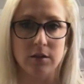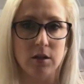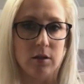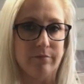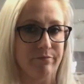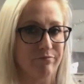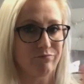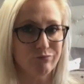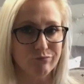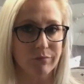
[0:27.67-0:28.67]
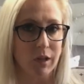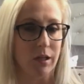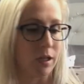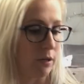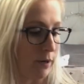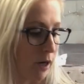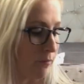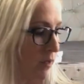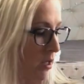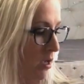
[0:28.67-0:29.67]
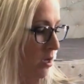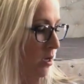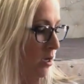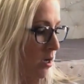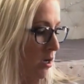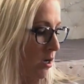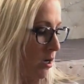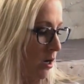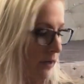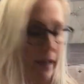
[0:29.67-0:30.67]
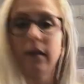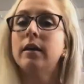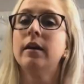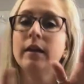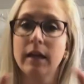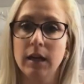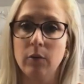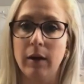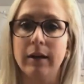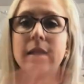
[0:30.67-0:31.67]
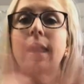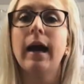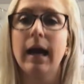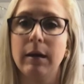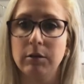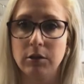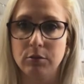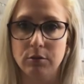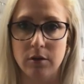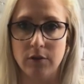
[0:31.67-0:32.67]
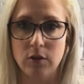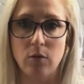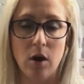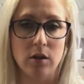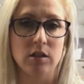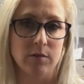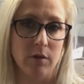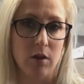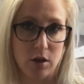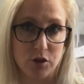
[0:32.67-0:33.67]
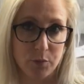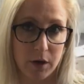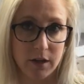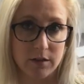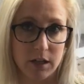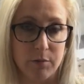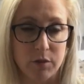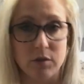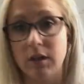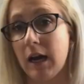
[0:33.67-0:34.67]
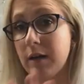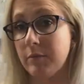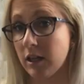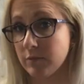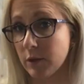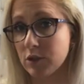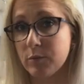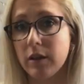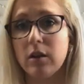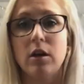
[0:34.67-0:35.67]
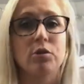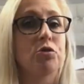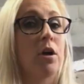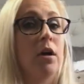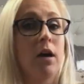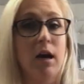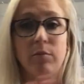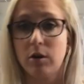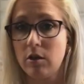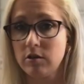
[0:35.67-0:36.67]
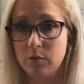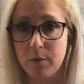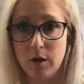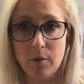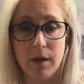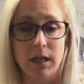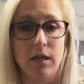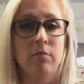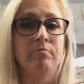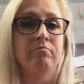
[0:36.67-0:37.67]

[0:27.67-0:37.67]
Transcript: So here we are. Okay, anyway, I'm going to do a review on some of the Lange products that I've been using. I am not sponsored by Lange. I bought all these with my own money.